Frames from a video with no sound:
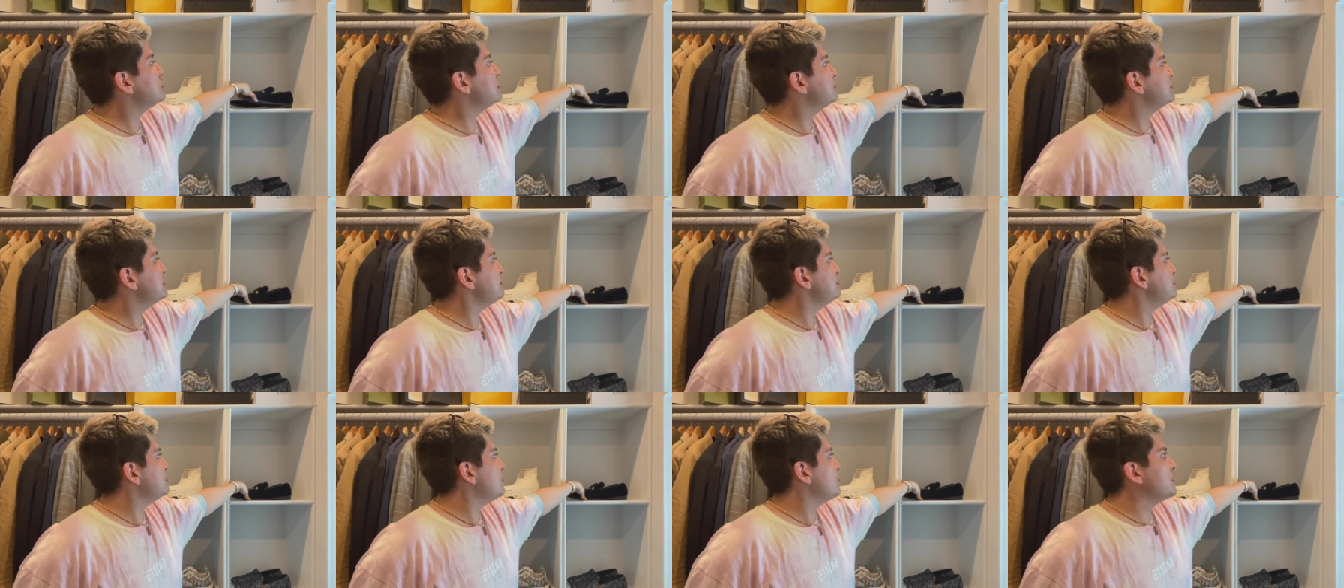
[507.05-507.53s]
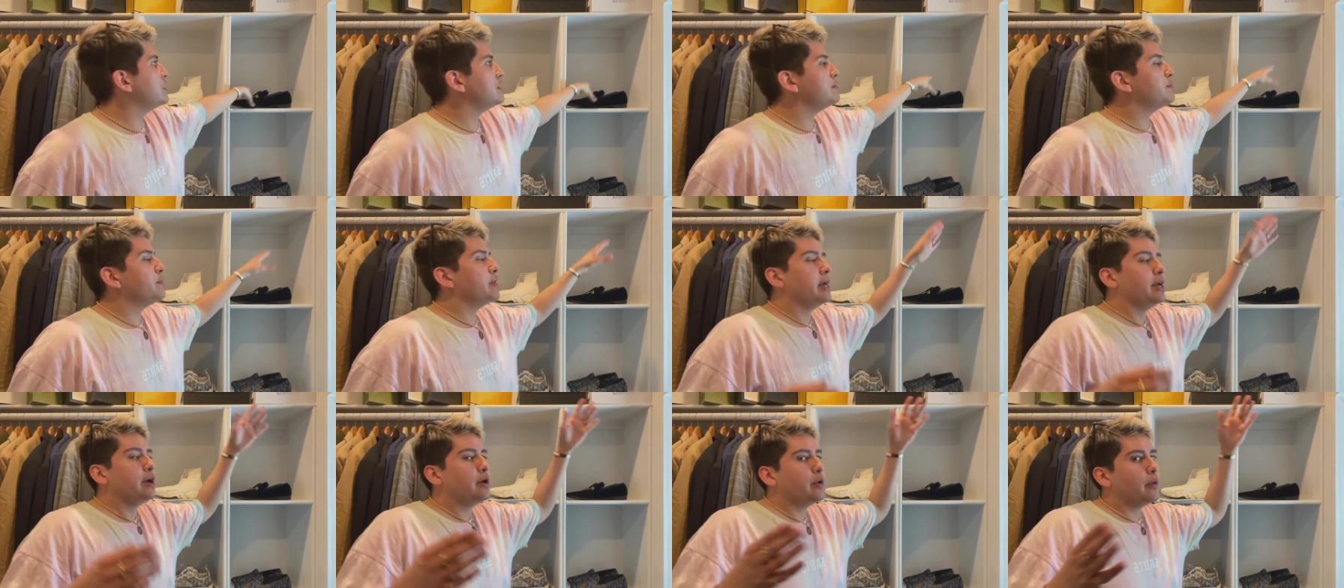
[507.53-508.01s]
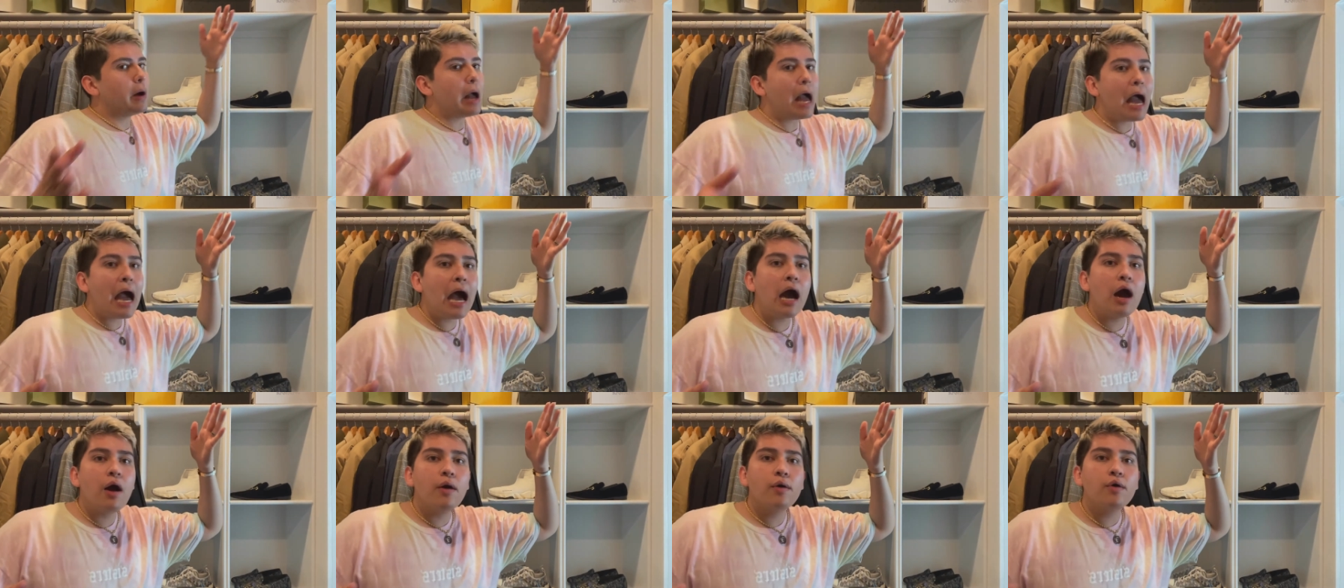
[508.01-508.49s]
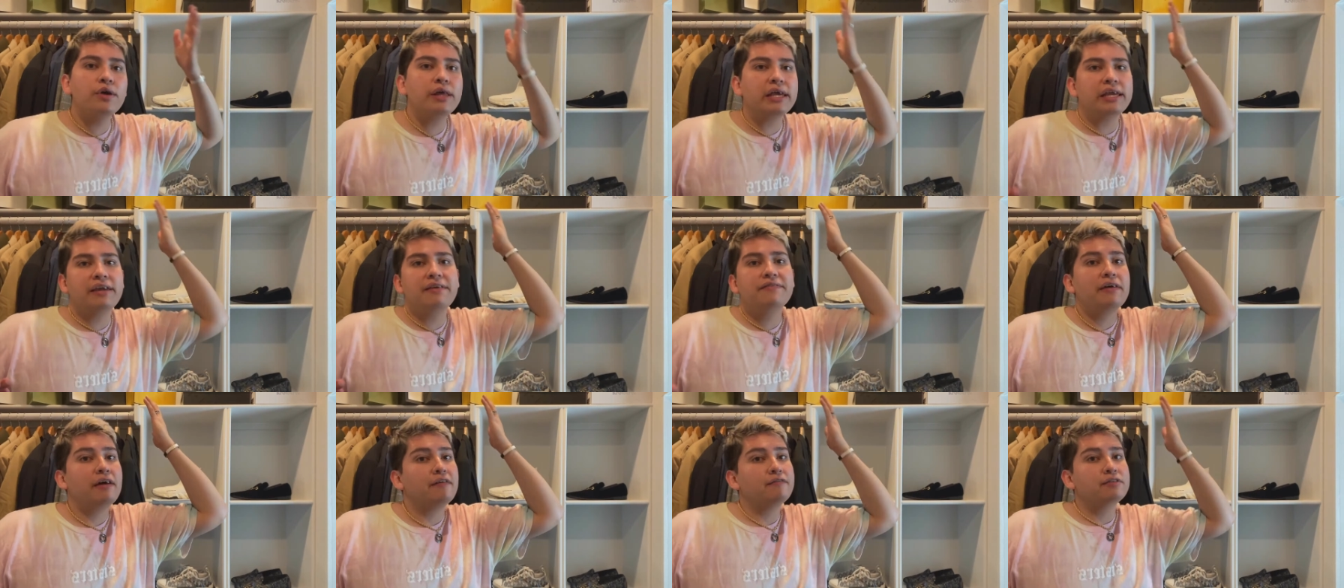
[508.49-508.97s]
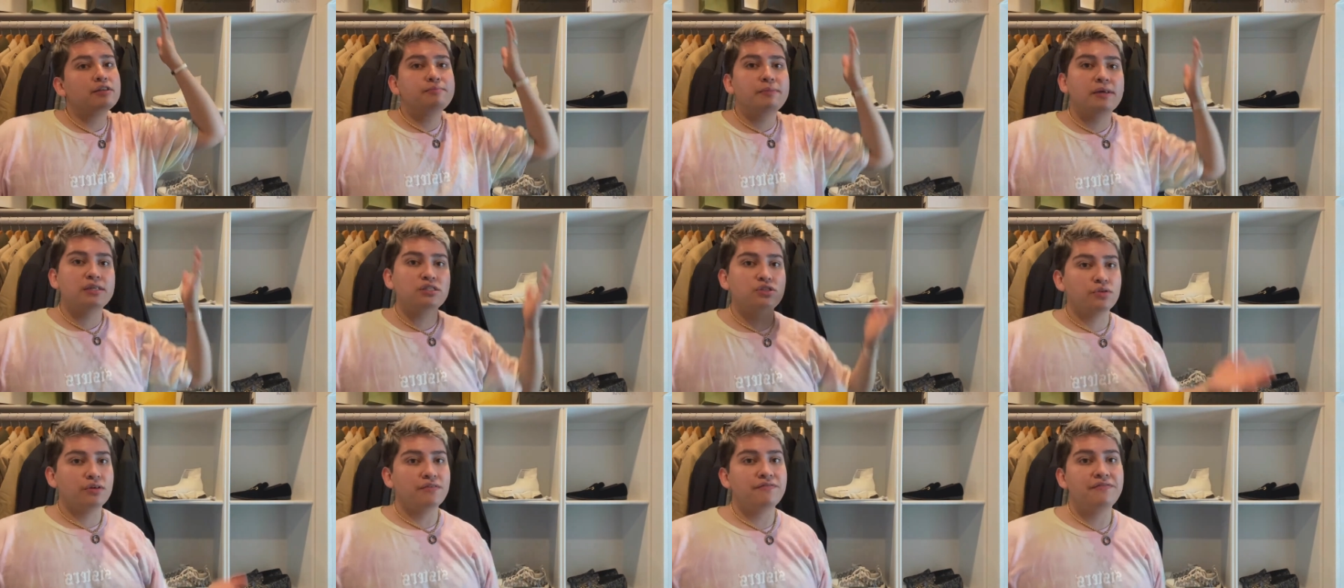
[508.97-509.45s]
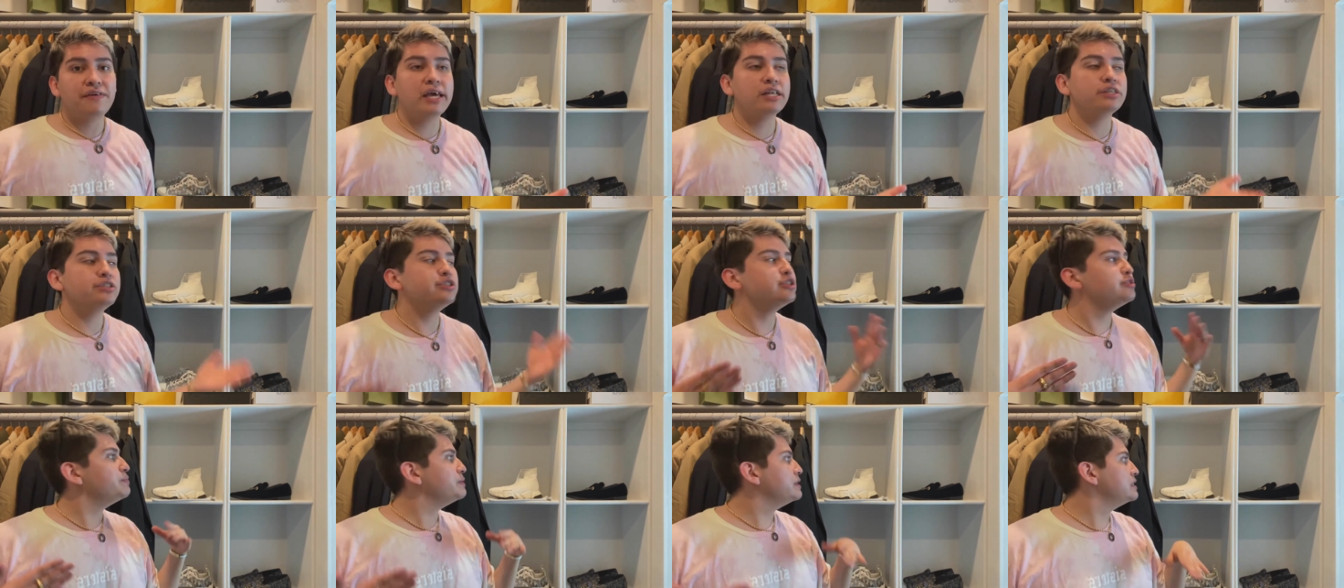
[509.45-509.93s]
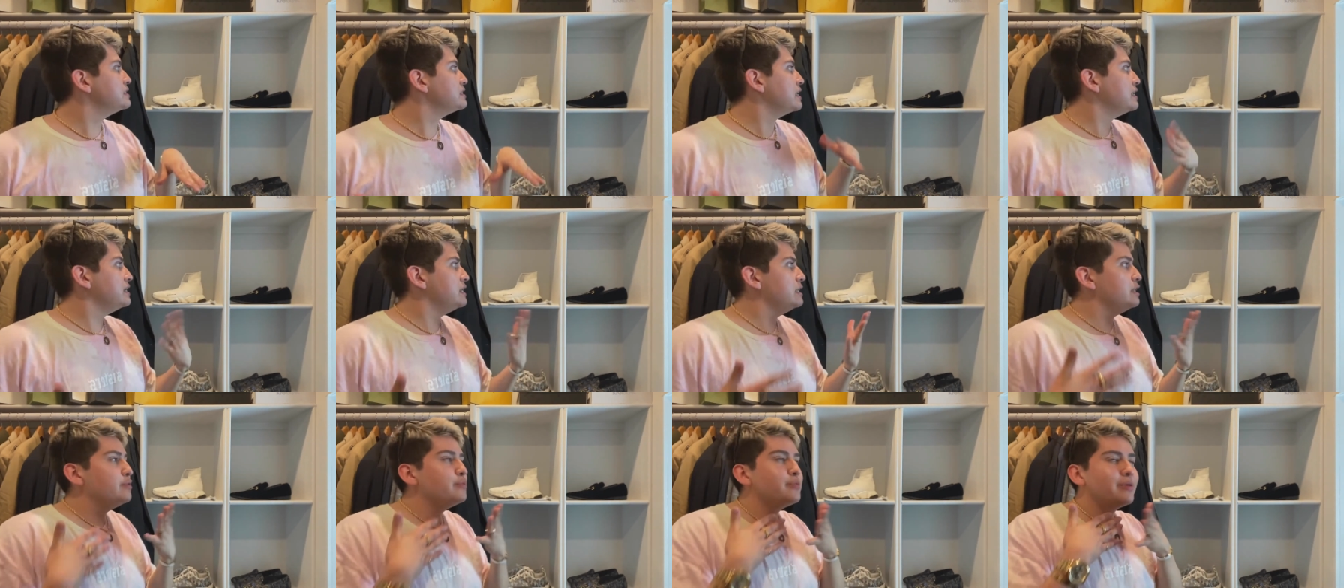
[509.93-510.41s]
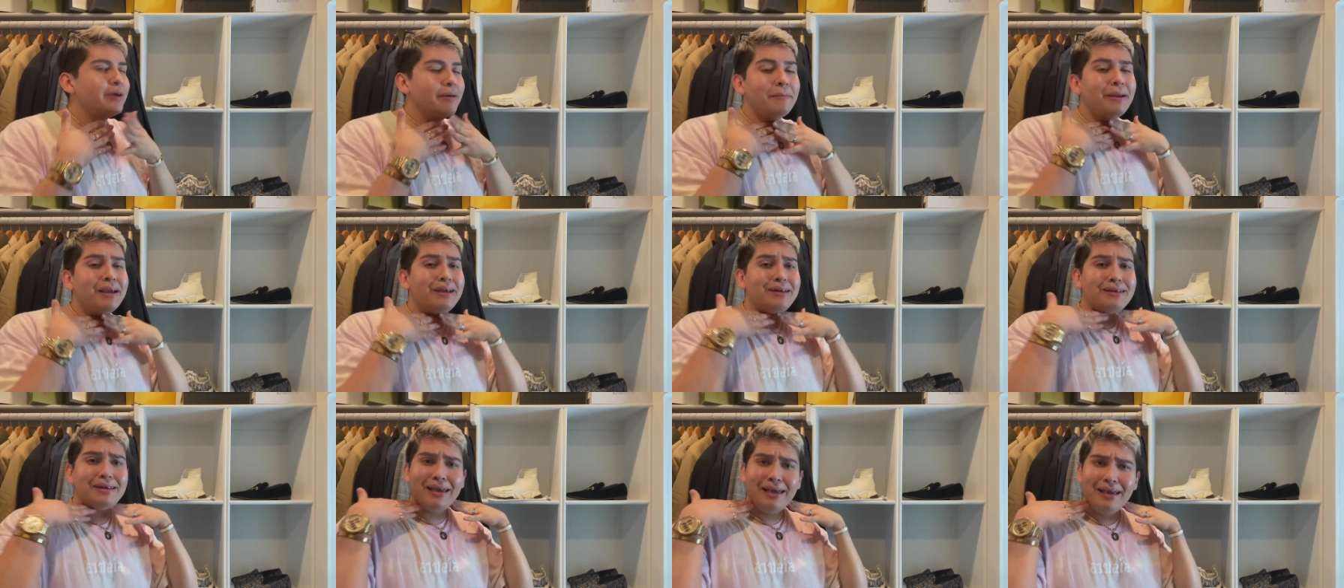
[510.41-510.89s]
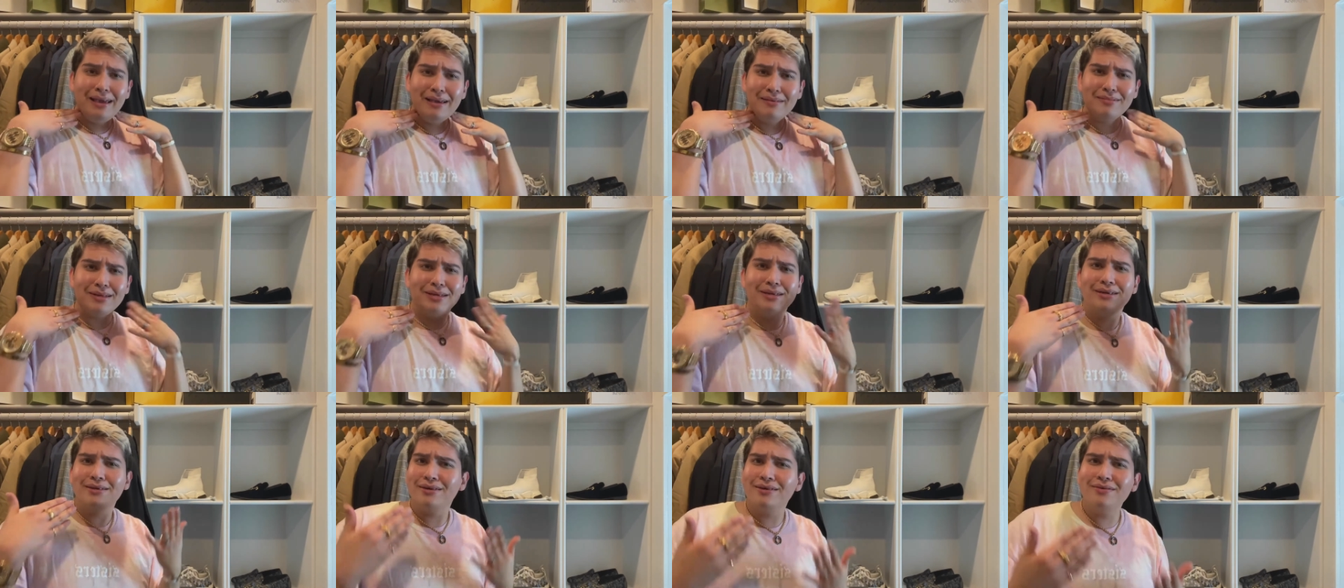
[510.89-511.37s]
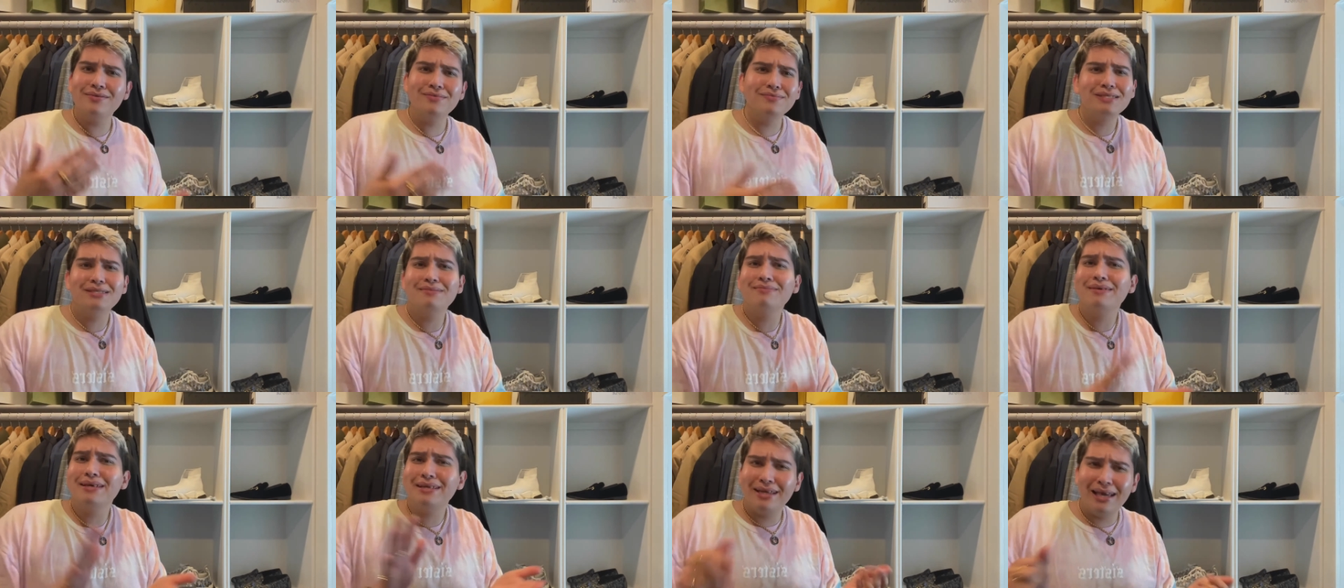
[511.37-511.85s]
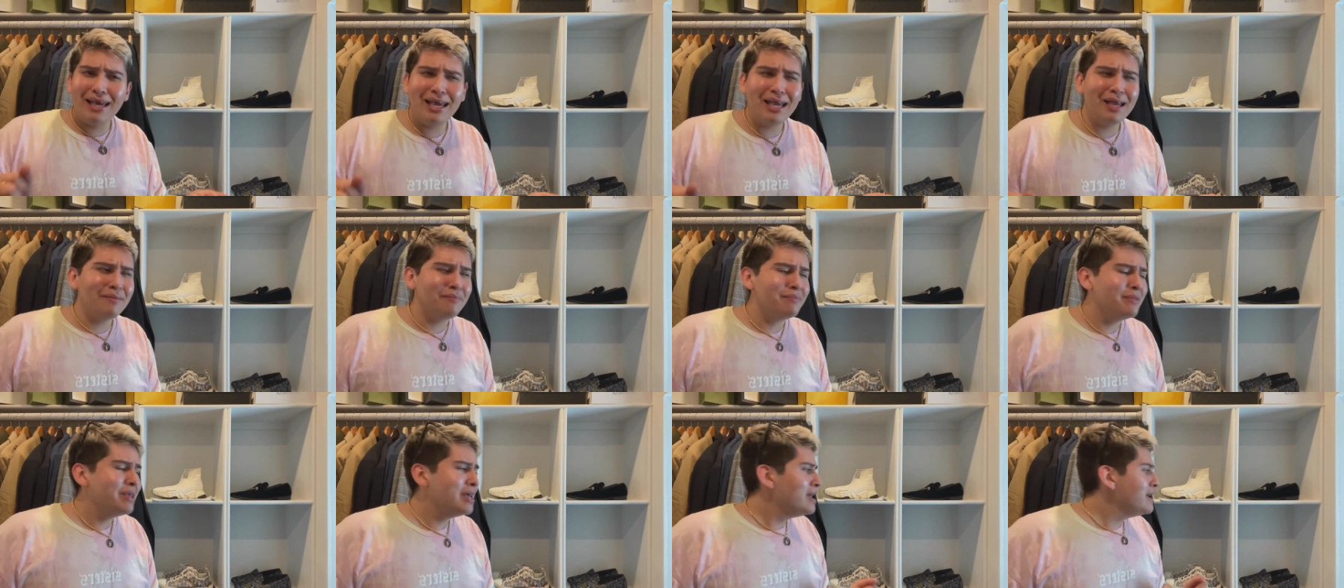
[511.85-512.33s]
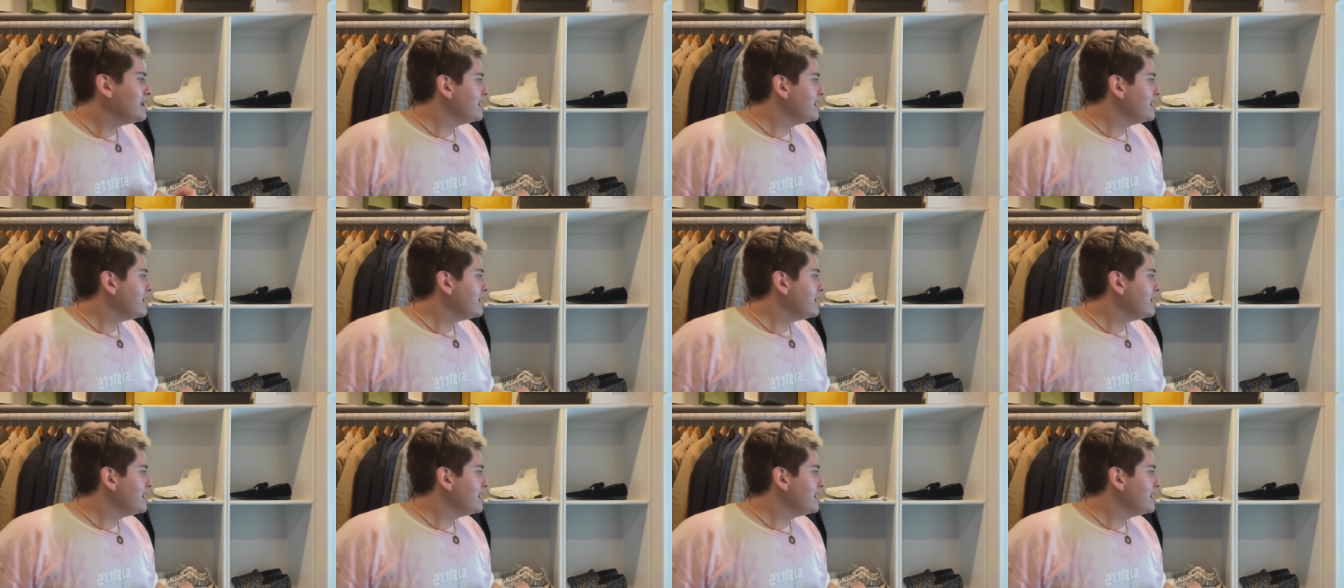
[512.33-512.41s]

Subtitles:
Sometimes I'll wear them when I go out, or like if I have a special event, just because I need to rep my name, like, you know, it's my name.